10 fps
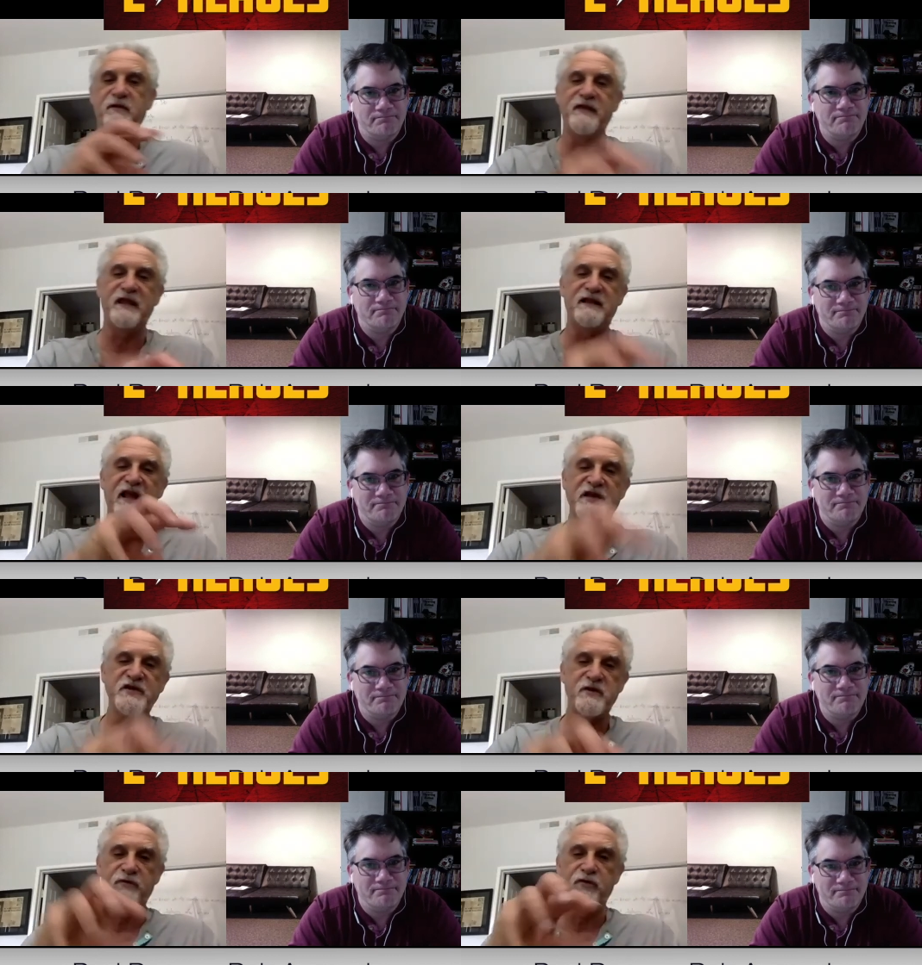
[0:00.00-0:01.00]
Speaker 1: then takes them
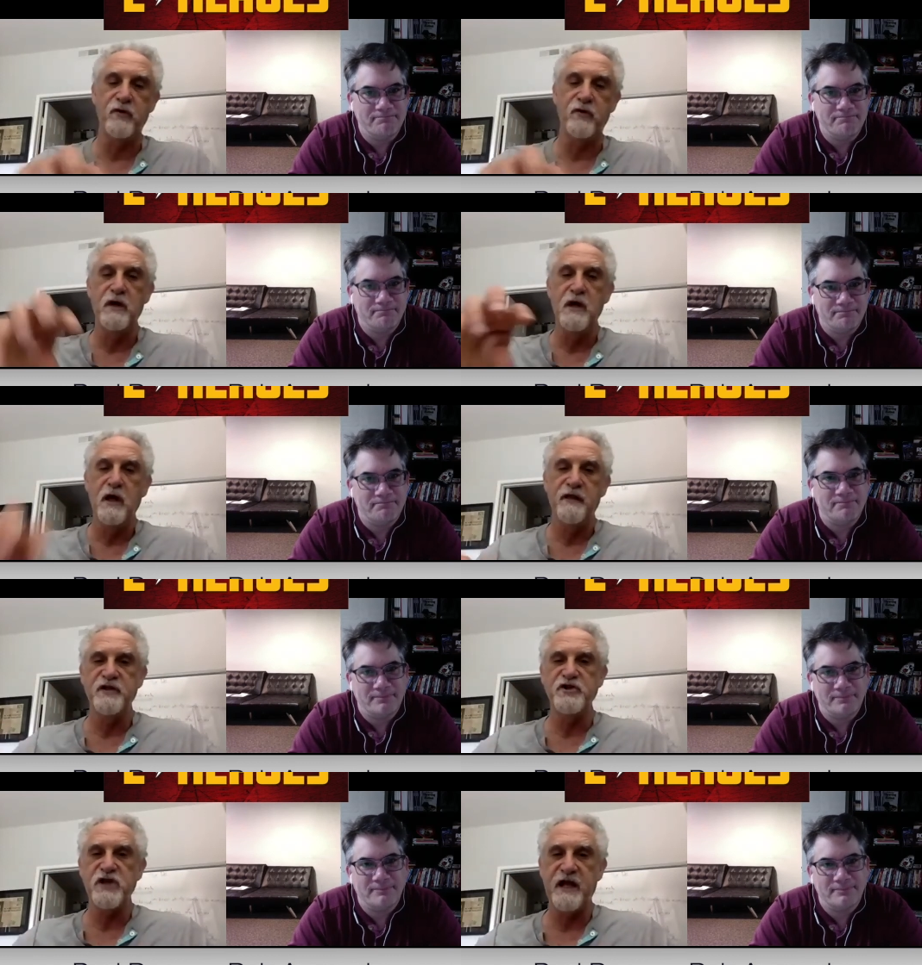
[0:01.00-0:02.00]
through the
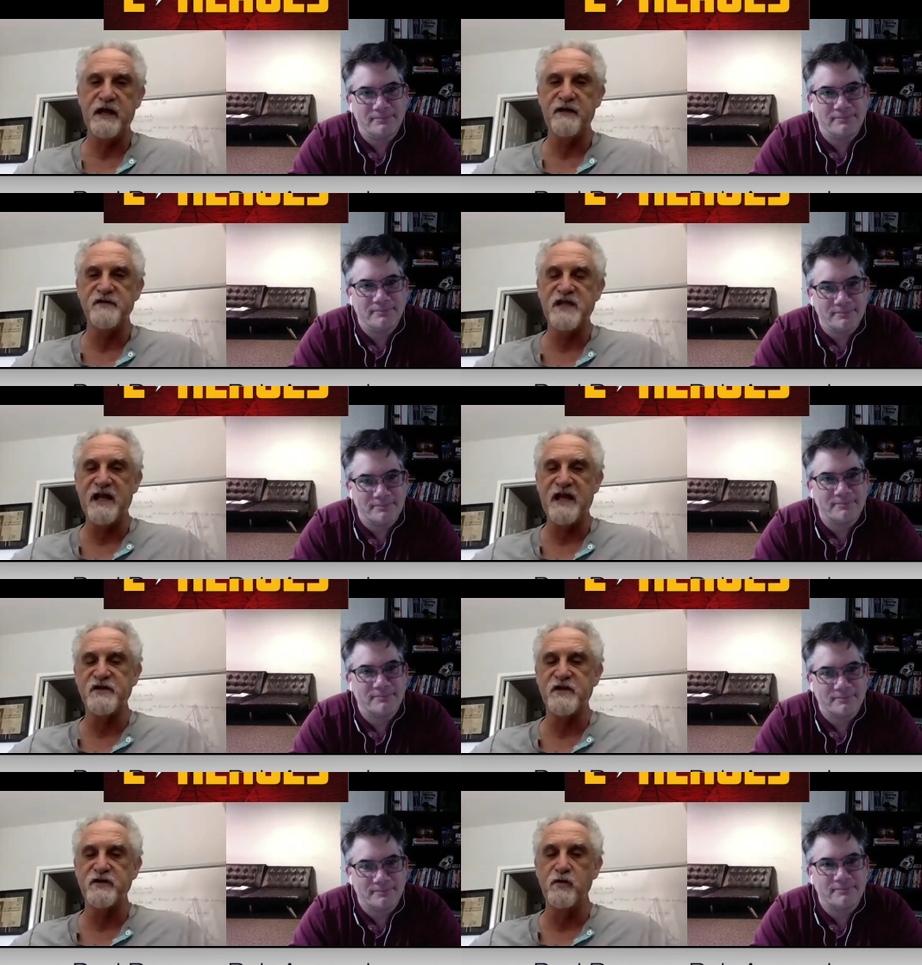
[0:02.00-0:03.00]
chain of states
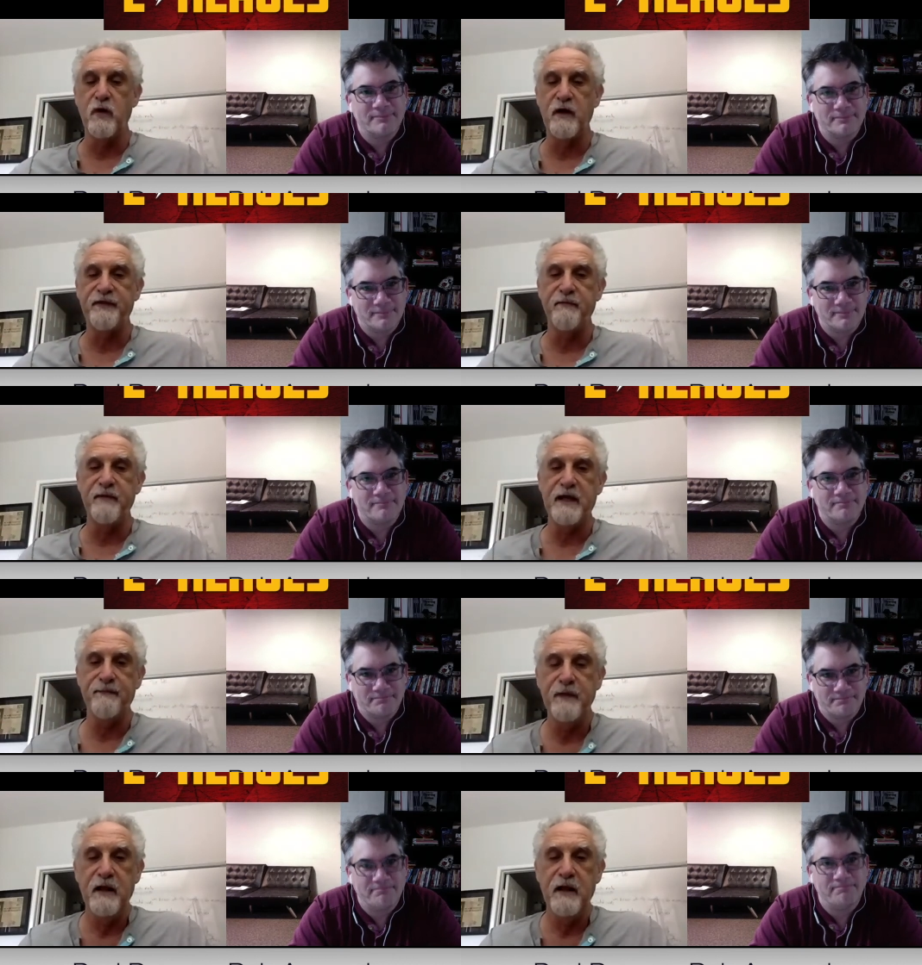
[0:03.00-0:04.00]
that you want them in
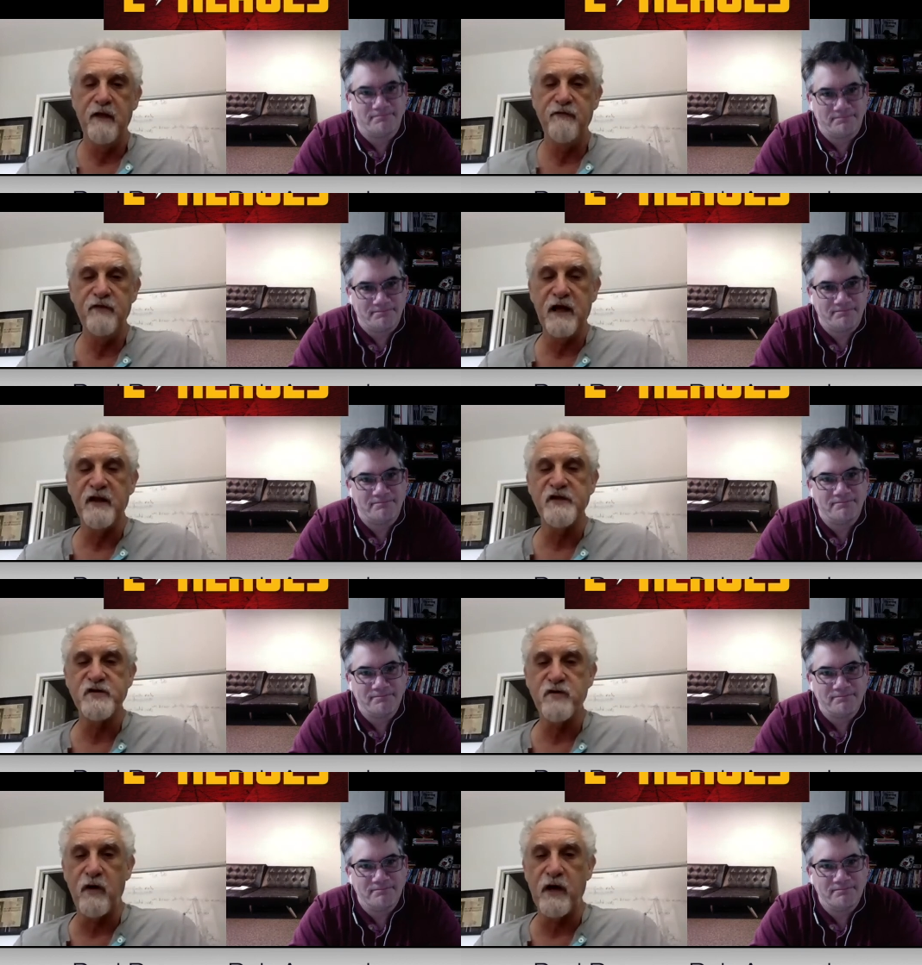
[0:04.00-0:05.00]
mm-hmm. if you mm-hmm. tell a
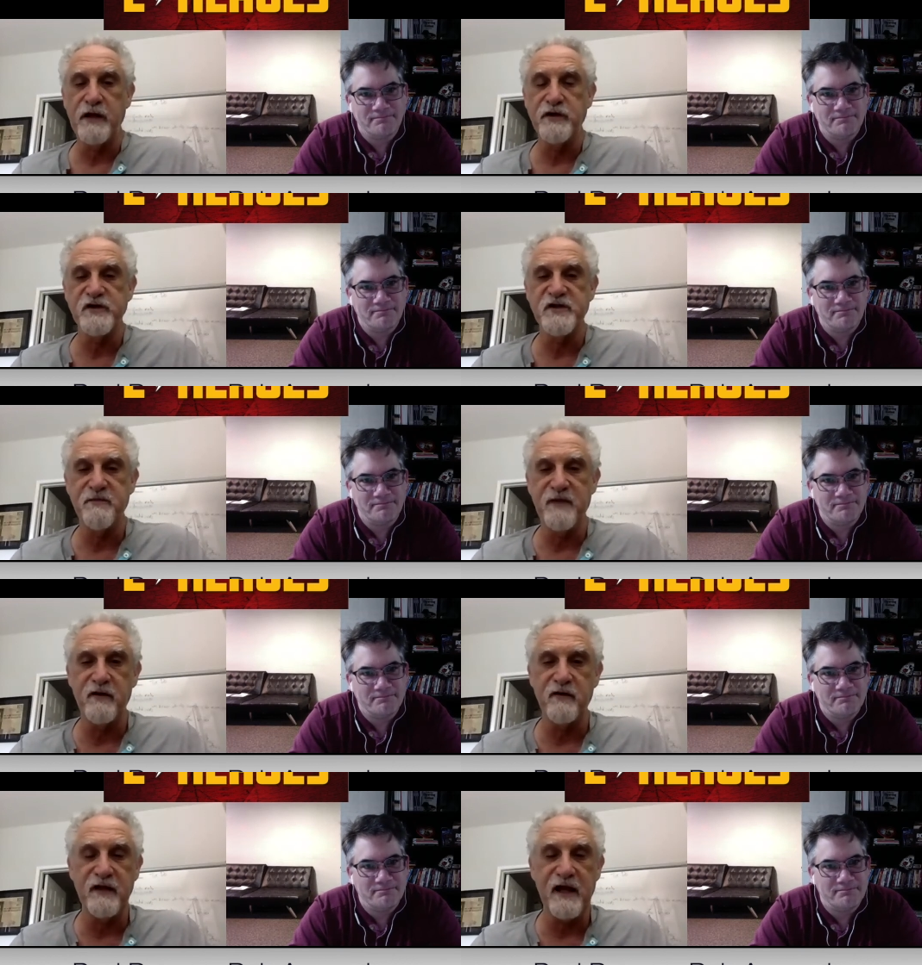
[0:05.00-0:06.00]
story just to be
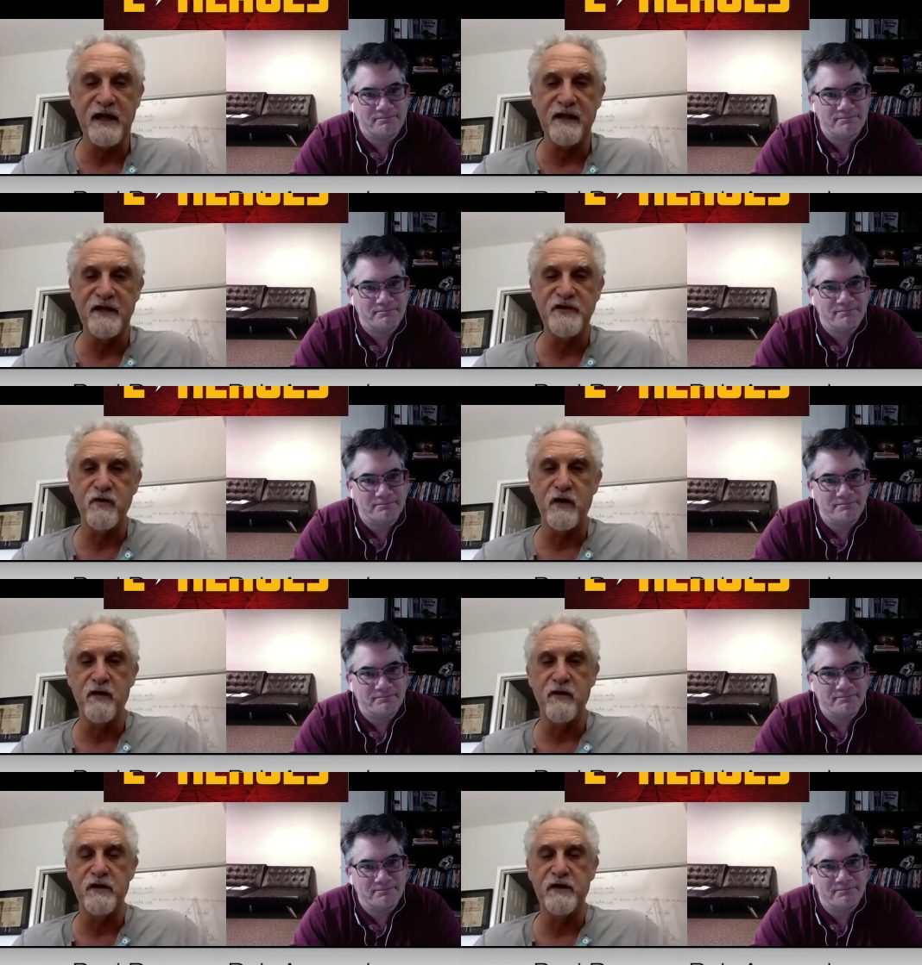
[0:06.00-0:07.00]
entertaining that's great you're
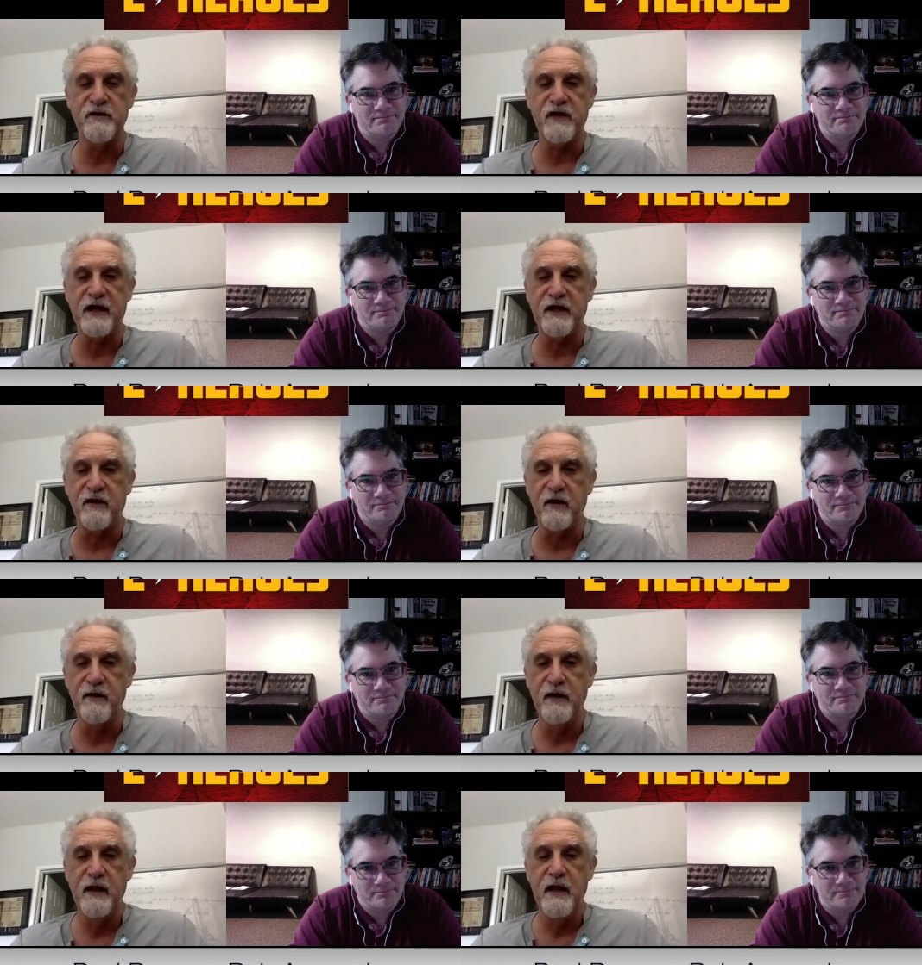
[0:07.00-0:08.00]
an entertainer
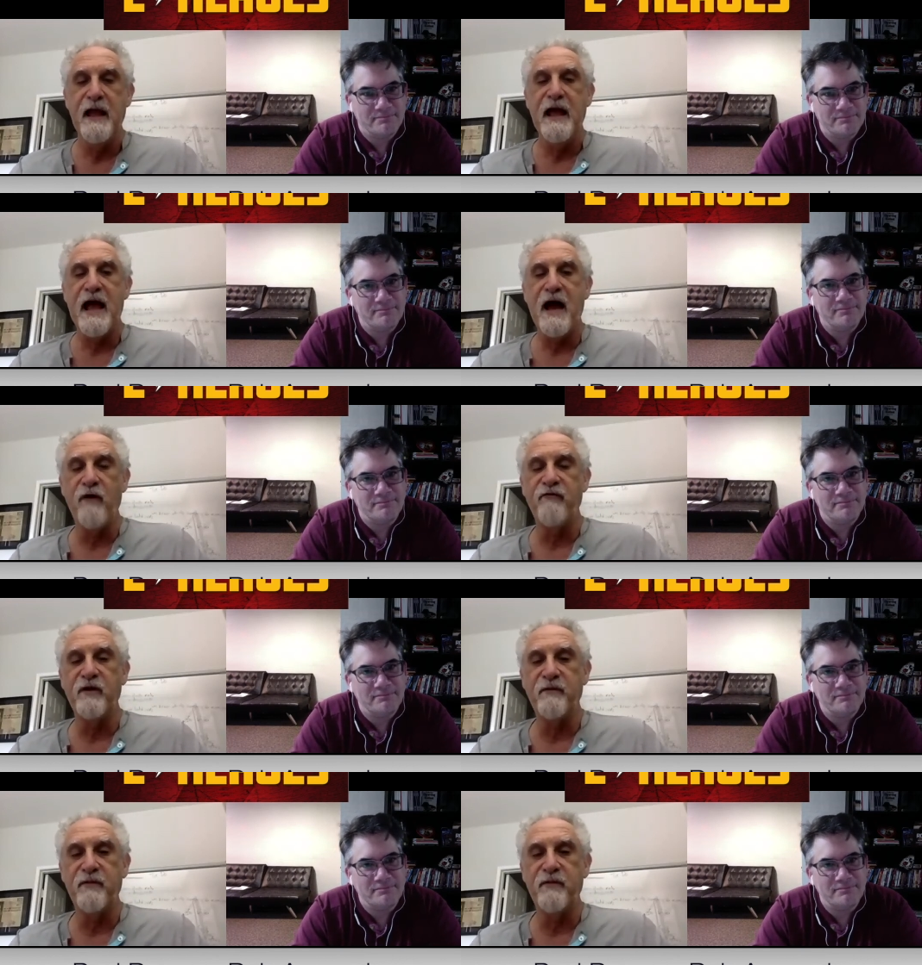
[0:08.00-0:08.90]
however to be a